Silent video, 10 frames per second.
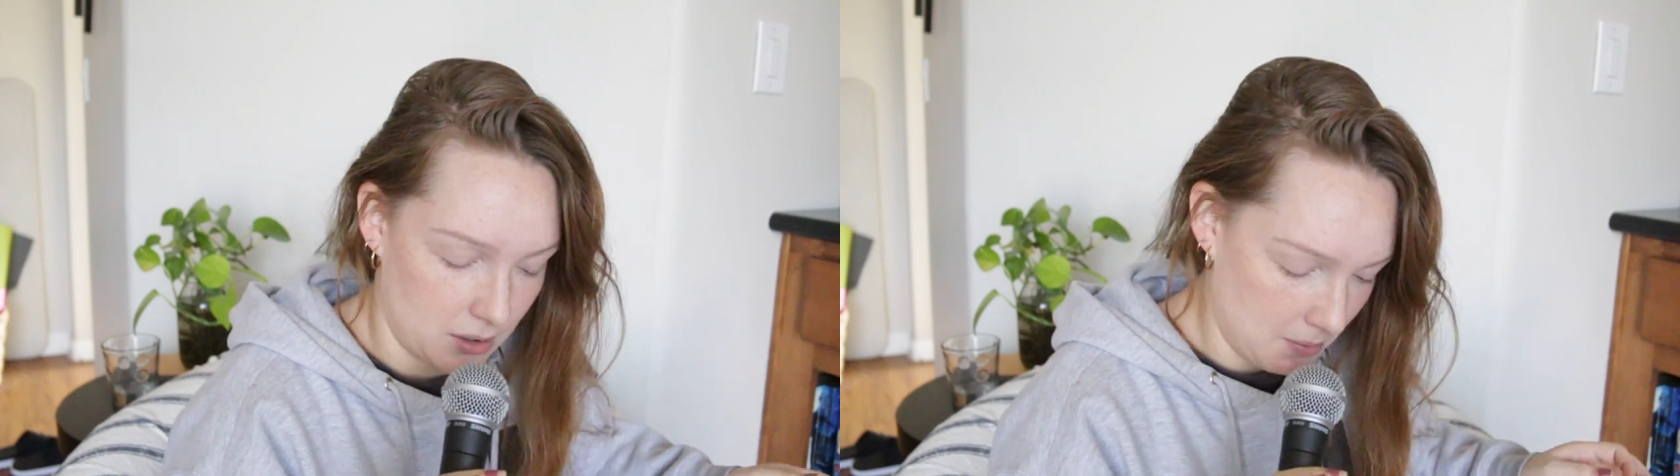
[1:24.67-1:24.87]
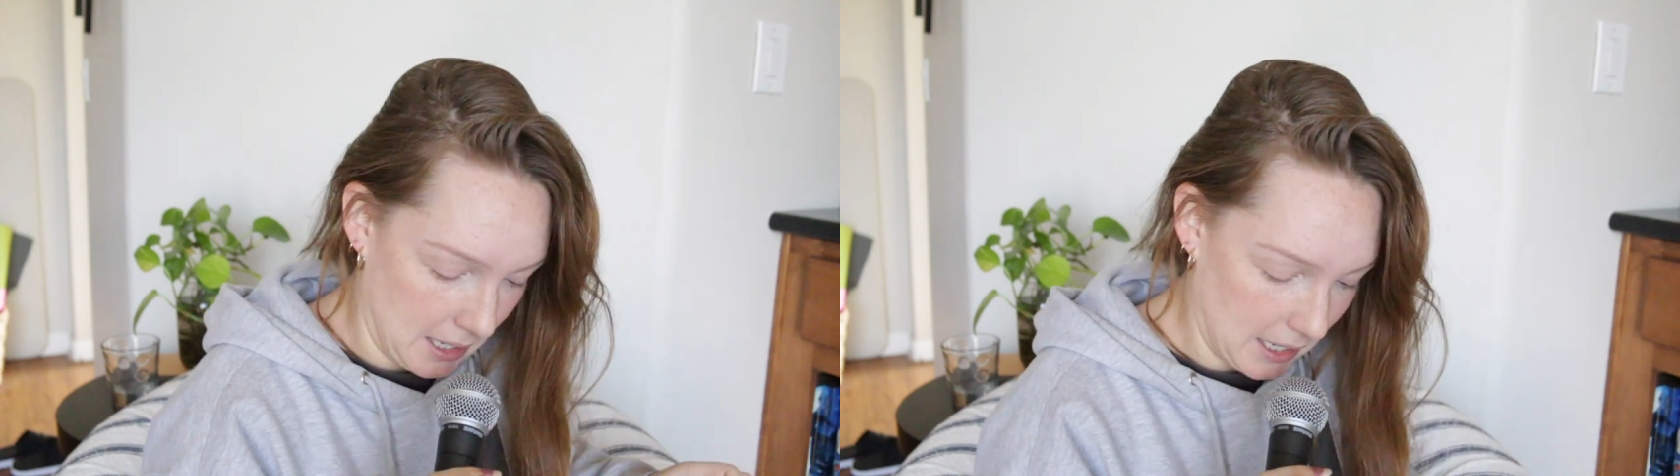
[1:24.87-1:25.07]

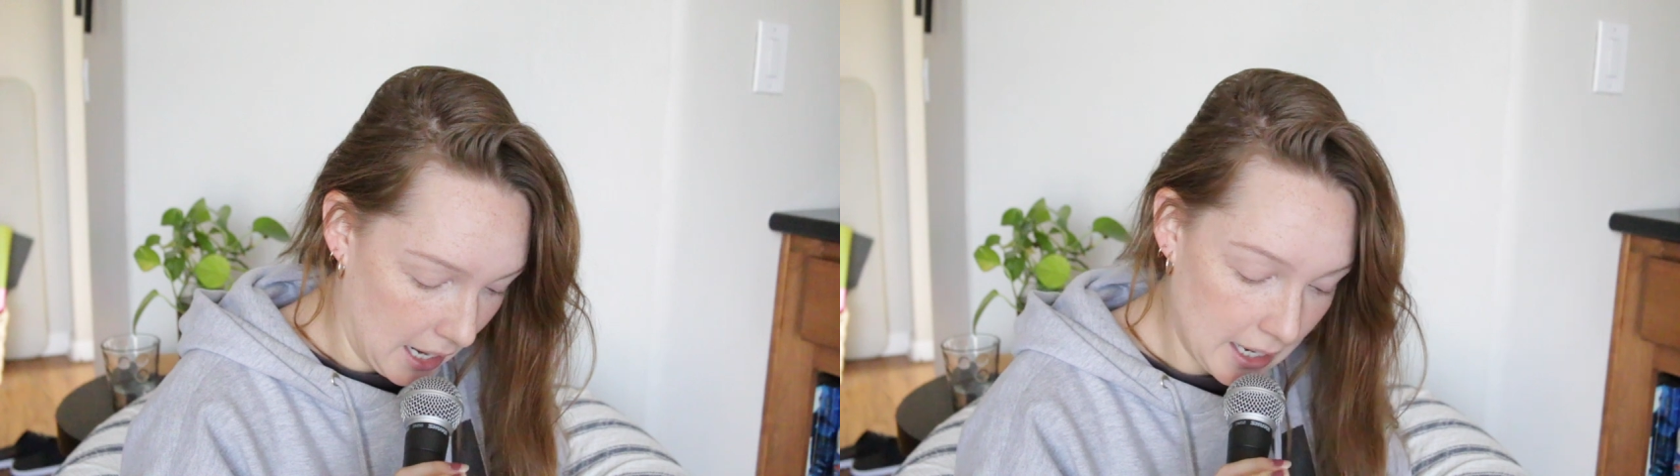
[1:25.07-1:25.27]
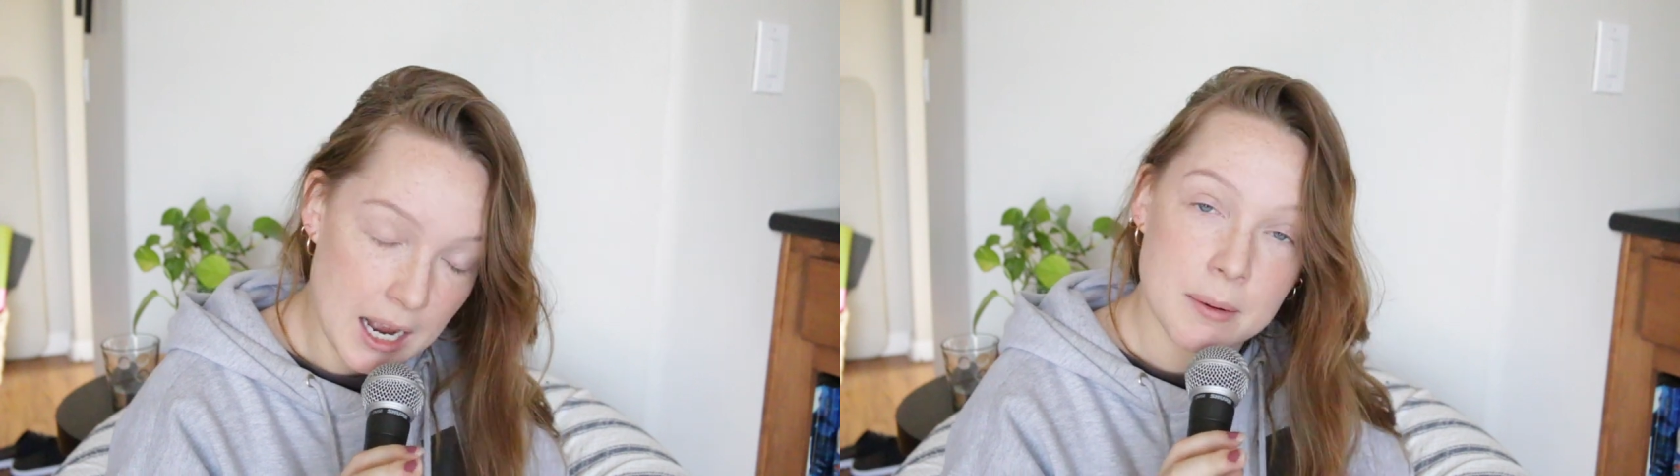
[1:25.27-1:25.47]
Oh my
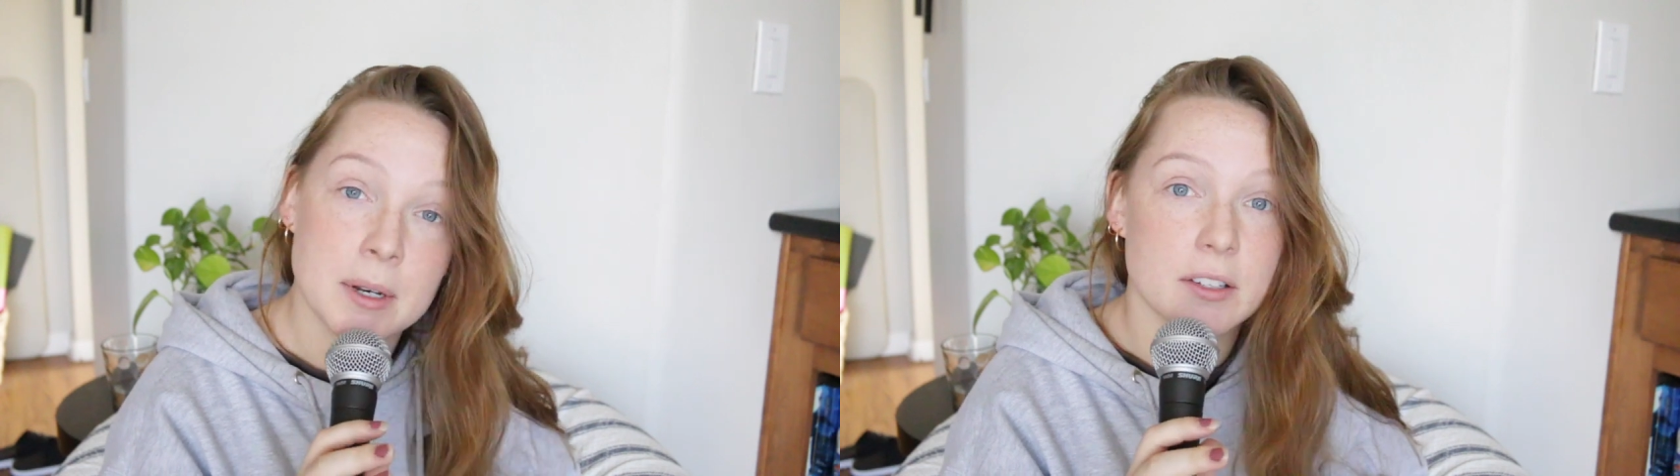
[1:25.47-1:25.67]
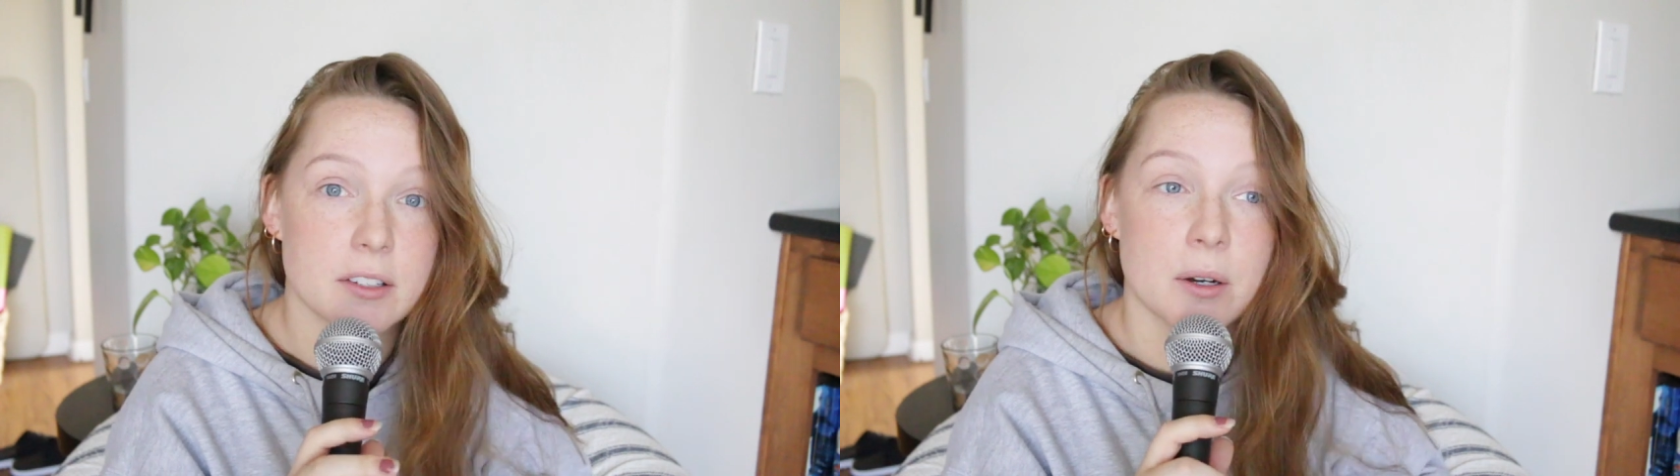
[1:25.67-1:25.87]
god, I'm
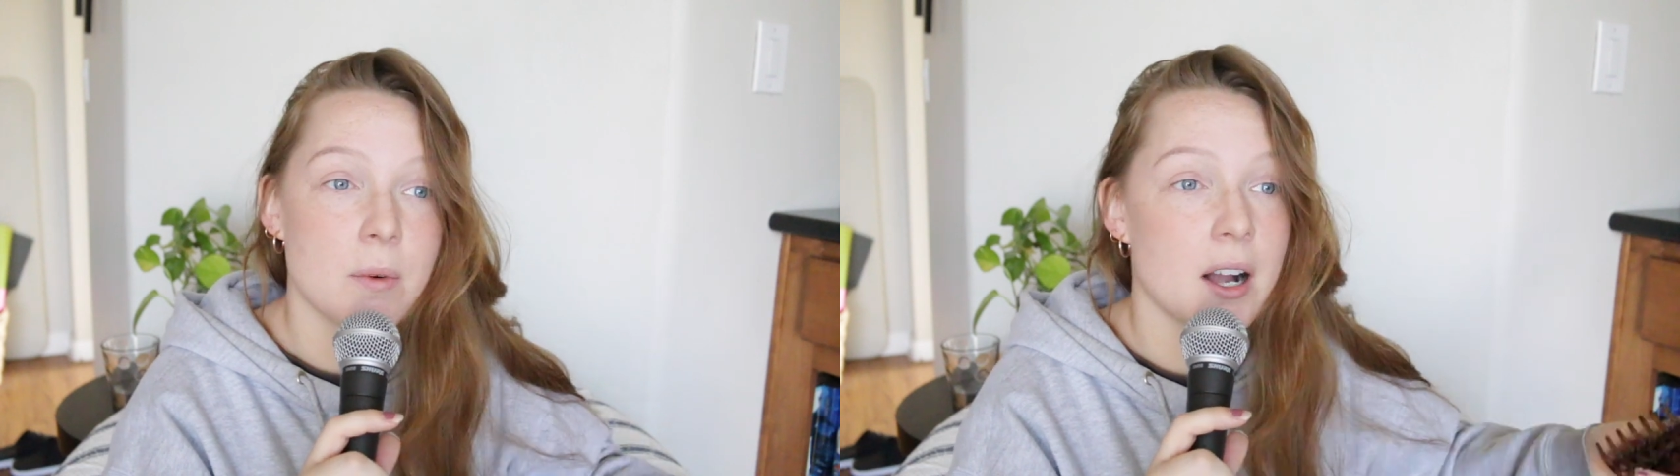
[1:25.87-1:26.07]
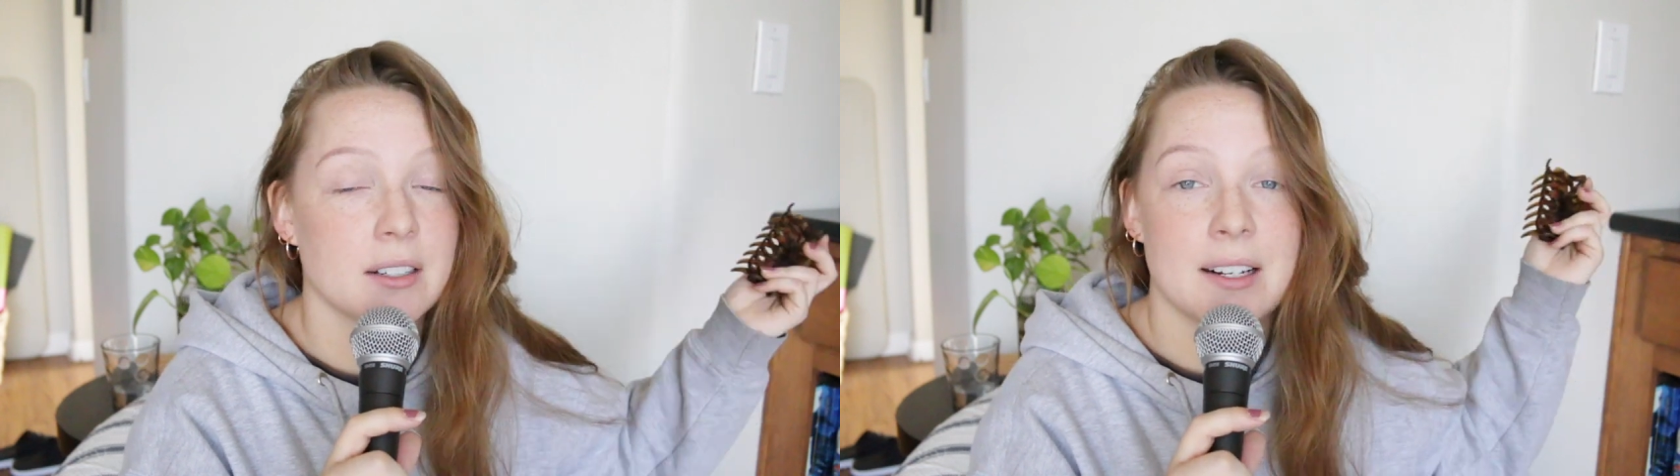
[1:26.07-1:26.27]
gonna start
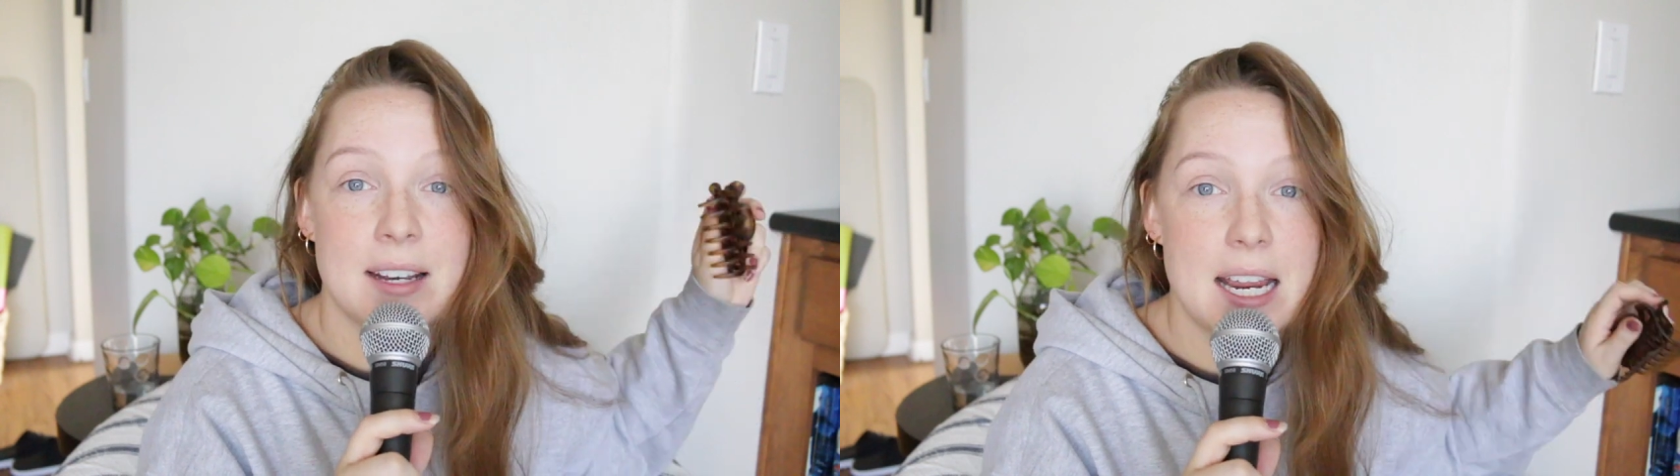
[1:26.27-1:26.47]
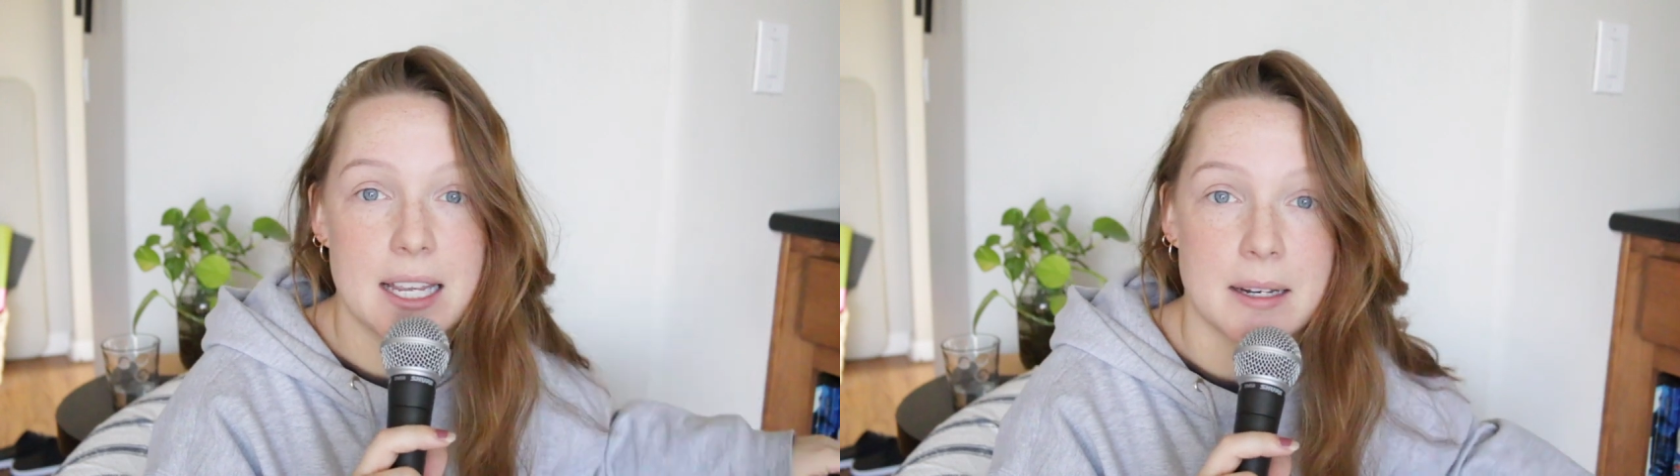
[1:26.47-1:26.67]
walking around
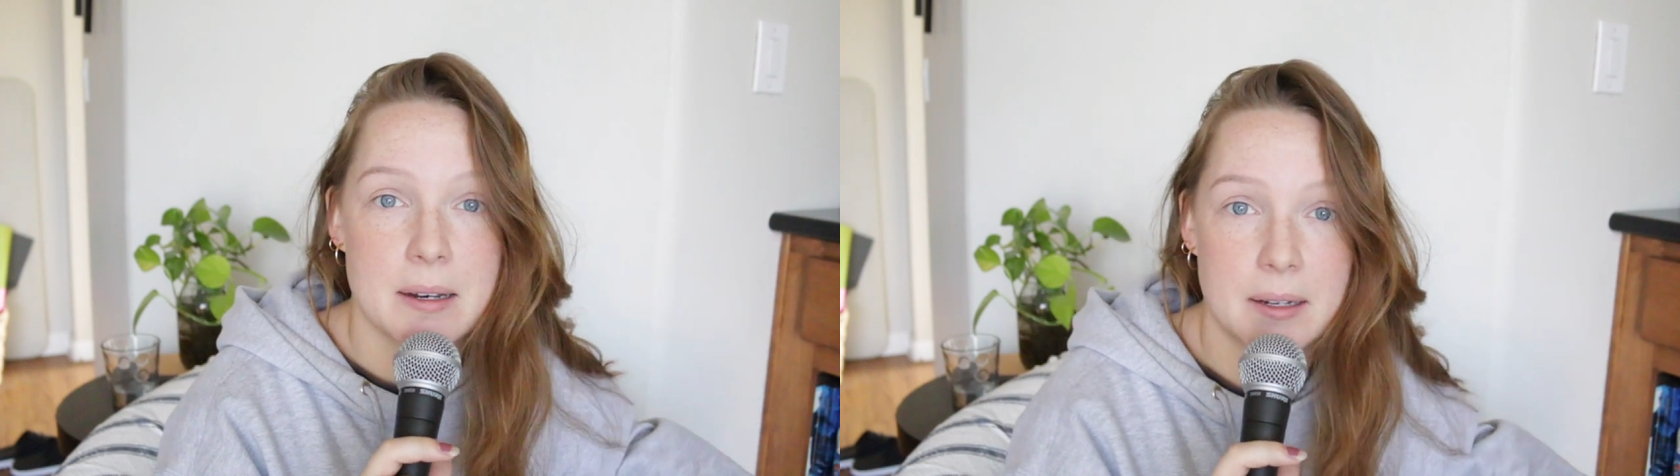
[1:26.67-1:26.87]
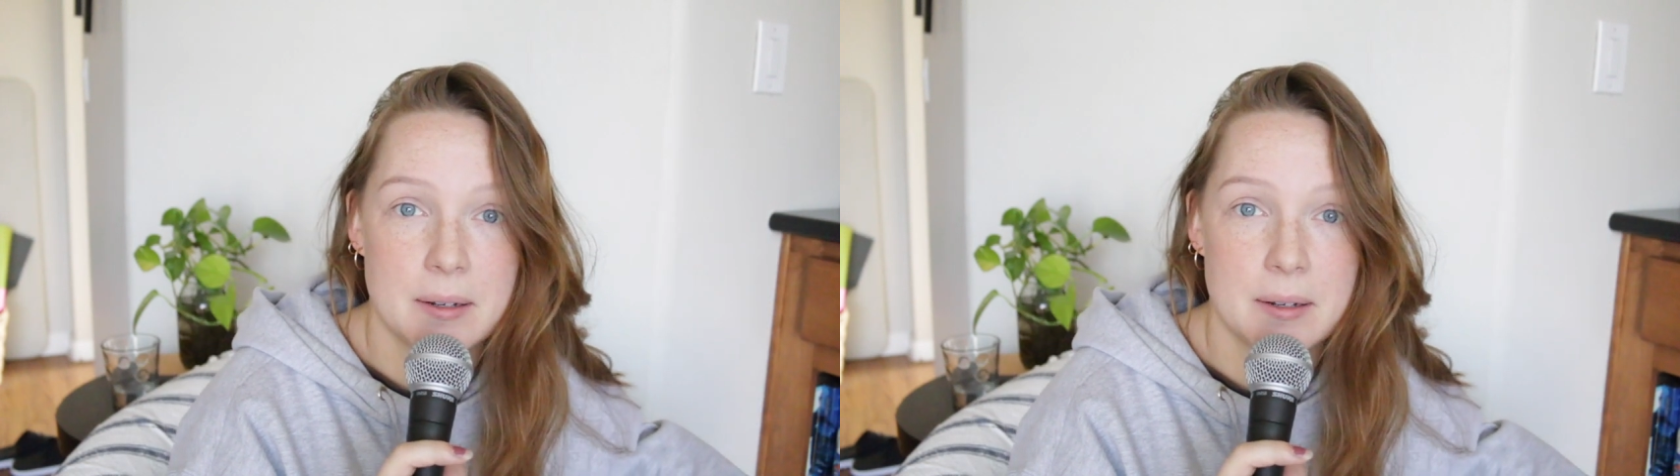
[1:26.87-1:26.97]
naked.